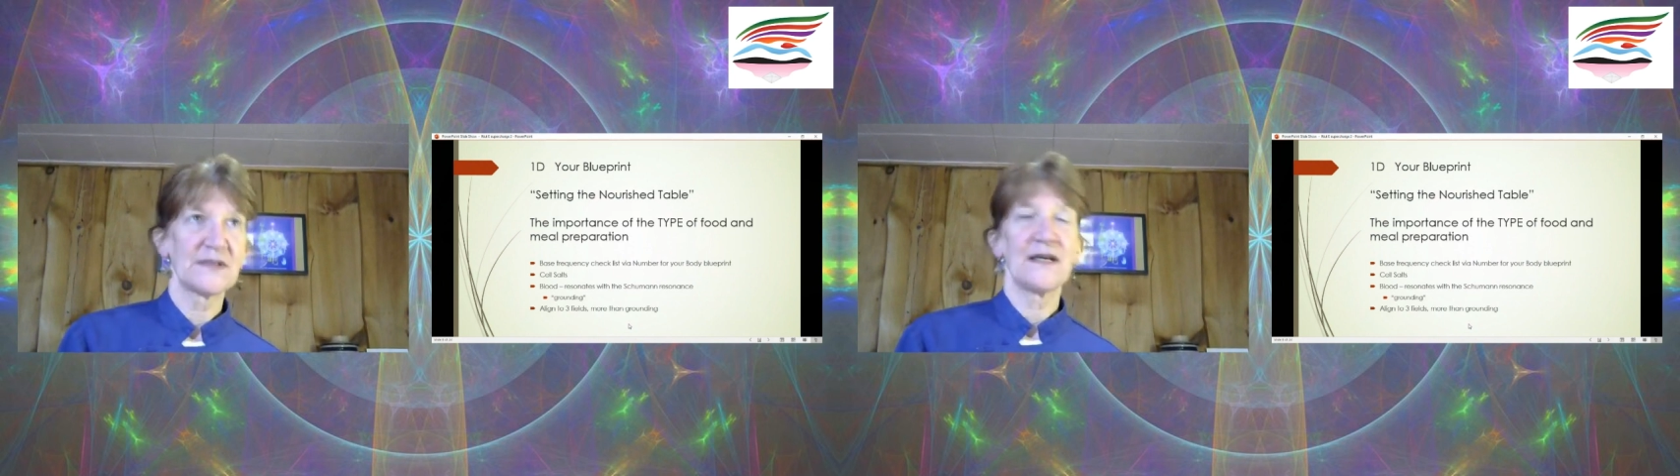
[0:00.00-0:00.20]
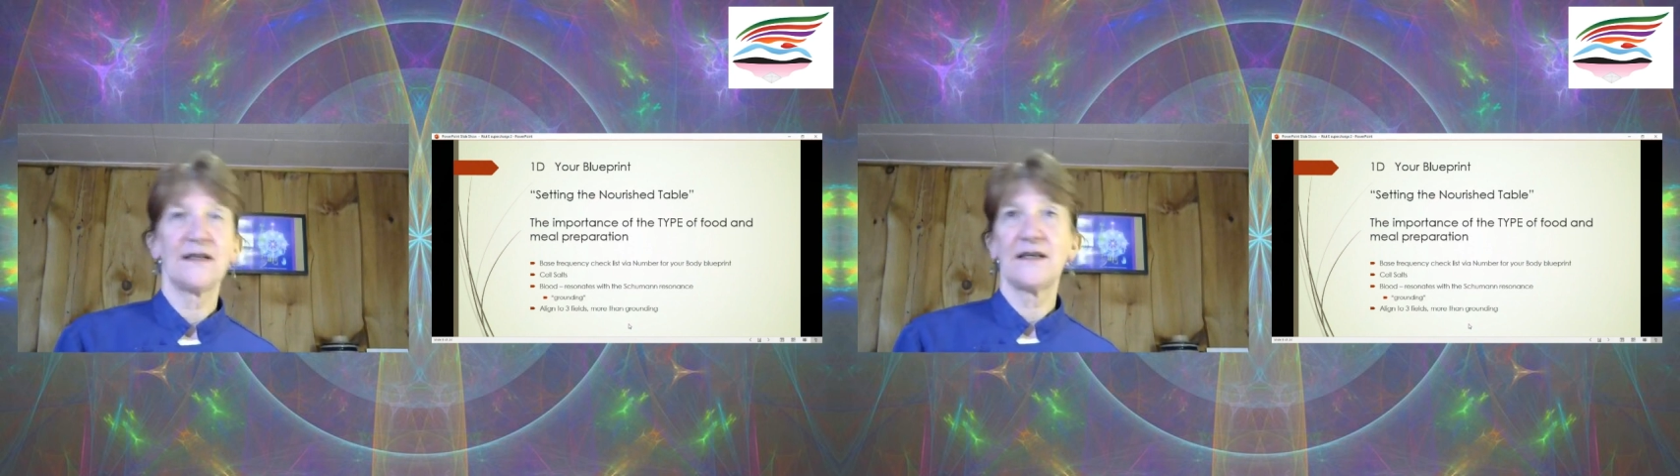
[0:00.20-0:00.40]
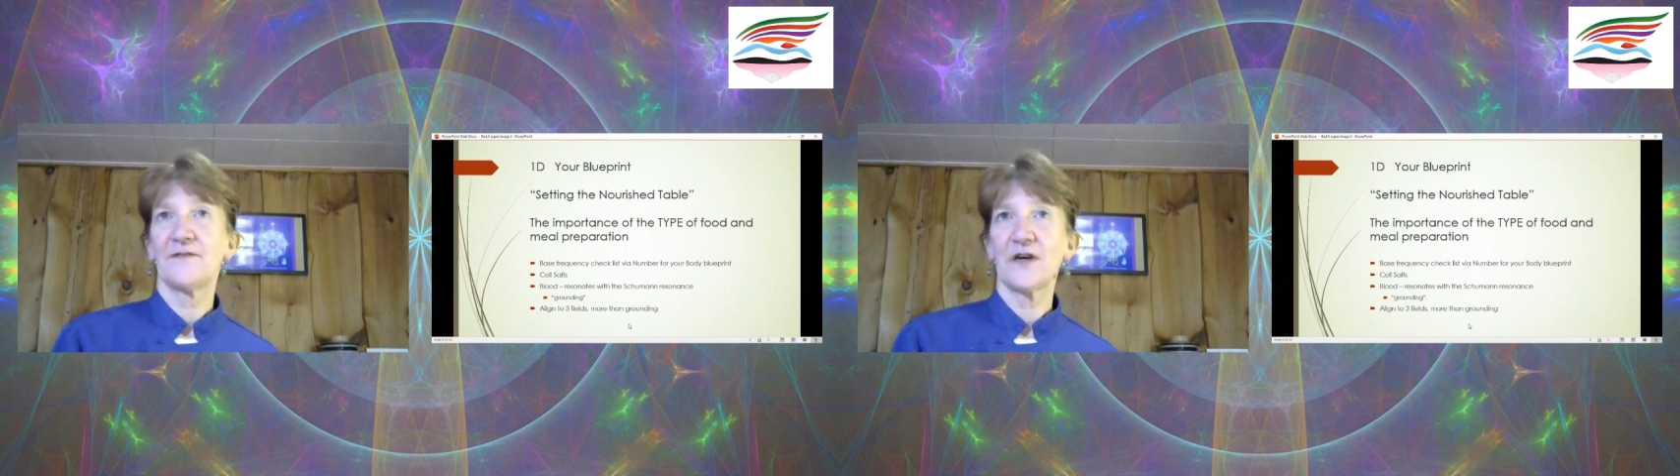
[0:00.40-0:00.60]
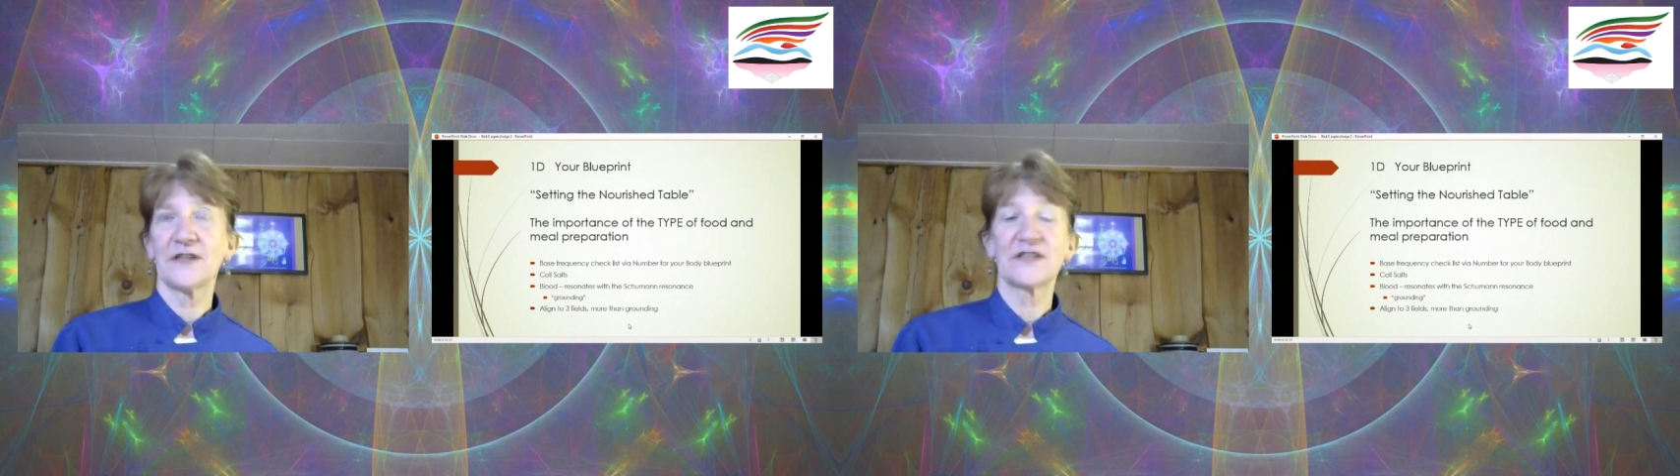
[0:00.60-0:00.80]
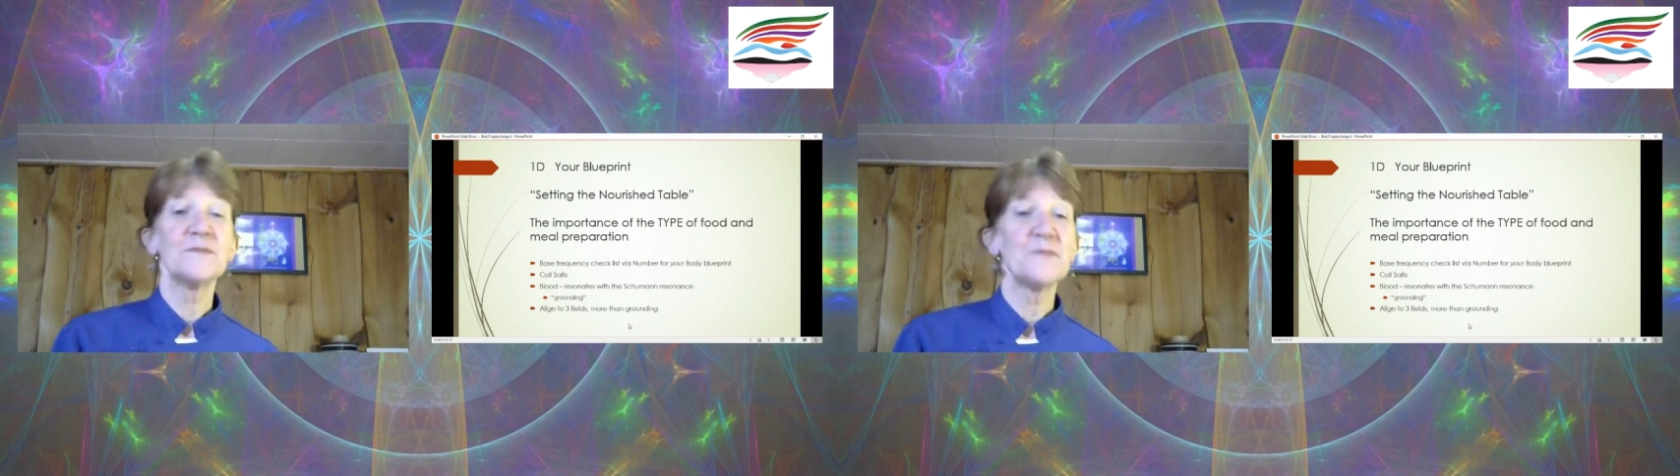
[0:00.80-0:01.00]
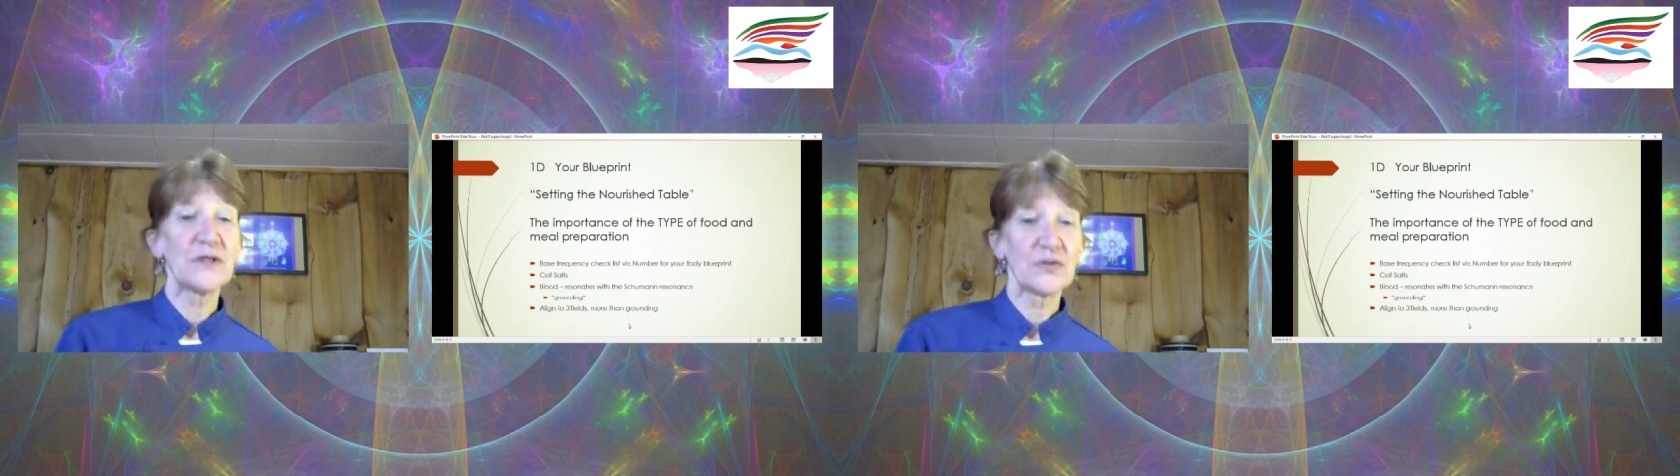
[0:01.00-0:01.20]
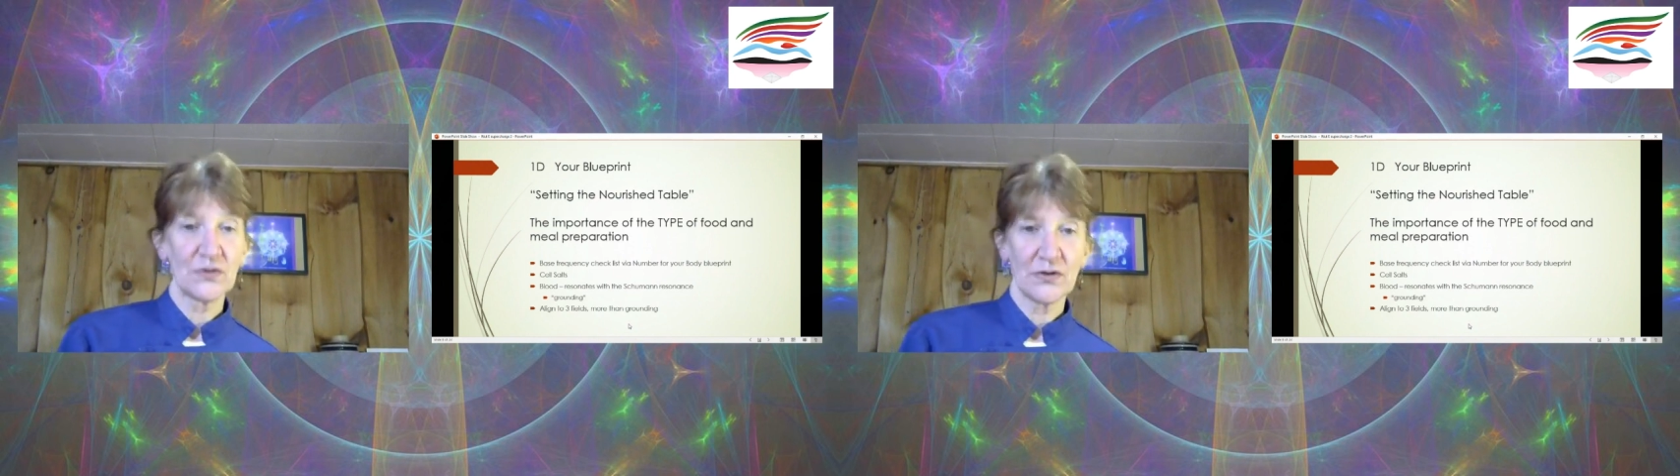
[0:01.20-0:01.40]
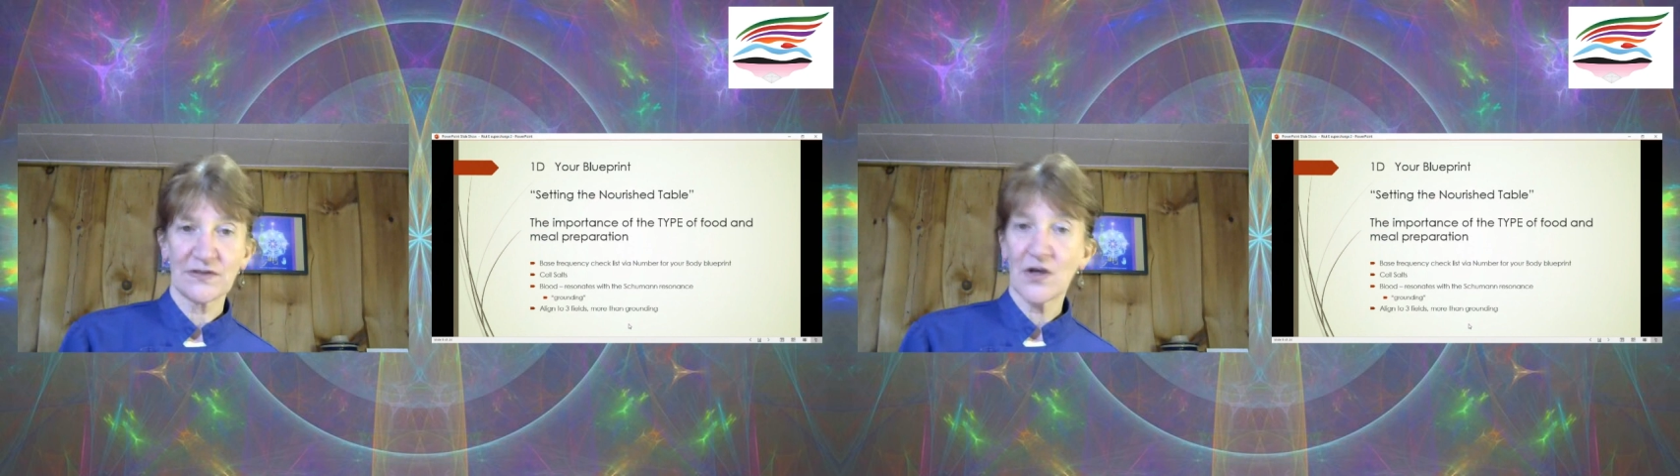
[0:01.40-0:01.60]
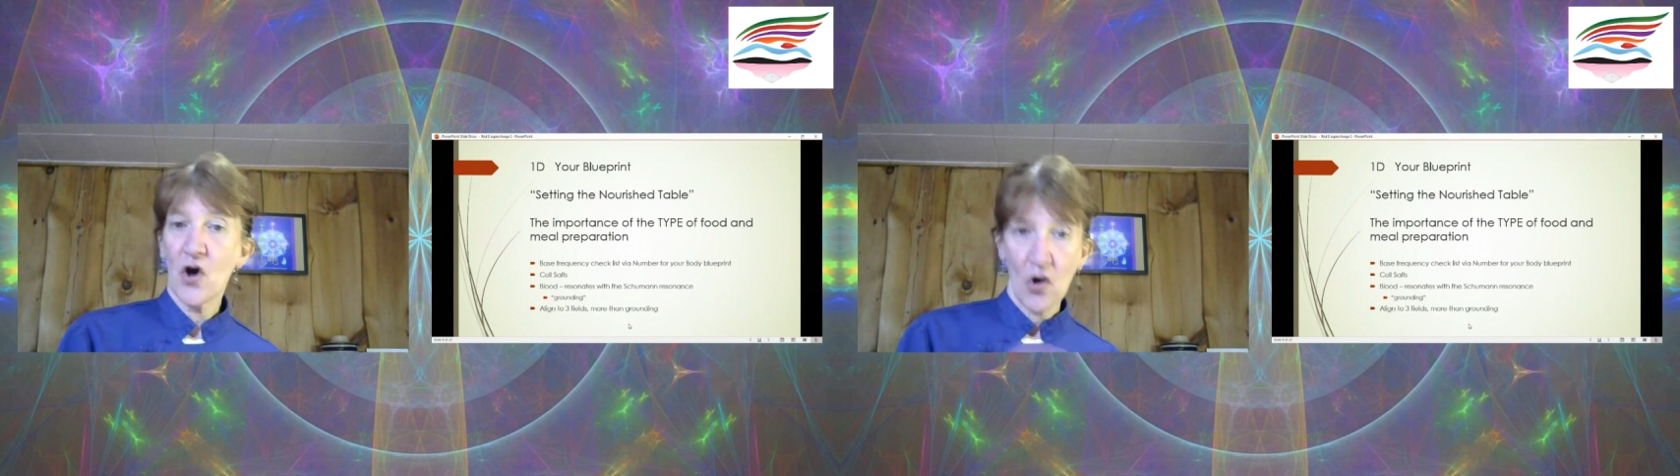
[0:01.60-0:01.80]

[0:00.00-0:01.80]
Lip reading: that give us minerals,